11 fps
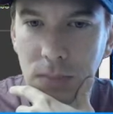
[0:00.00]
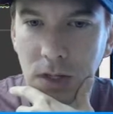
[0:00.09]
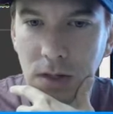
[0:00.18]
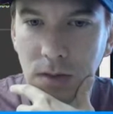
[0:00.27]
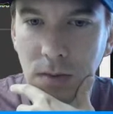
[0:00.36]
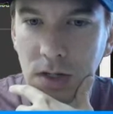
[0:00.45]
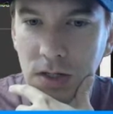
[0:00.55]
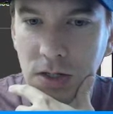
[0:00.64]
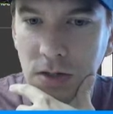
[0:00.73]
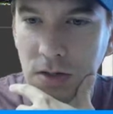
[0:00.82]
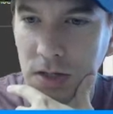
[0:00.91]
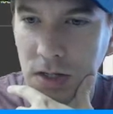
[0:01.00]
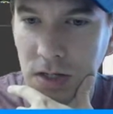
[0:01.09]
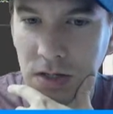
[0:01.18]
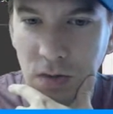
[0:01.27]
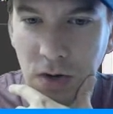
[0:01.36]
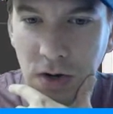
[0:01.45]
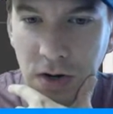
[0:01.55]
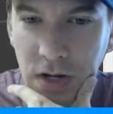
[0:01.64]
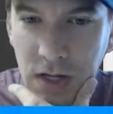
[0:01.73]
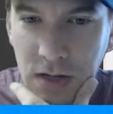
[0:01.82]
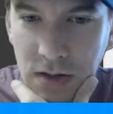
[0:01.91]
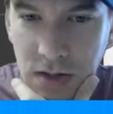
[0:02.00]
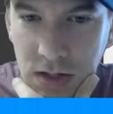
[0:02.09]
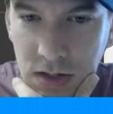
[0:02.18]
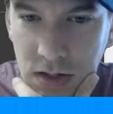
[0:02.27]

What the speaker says: Not sure exactly where it added that.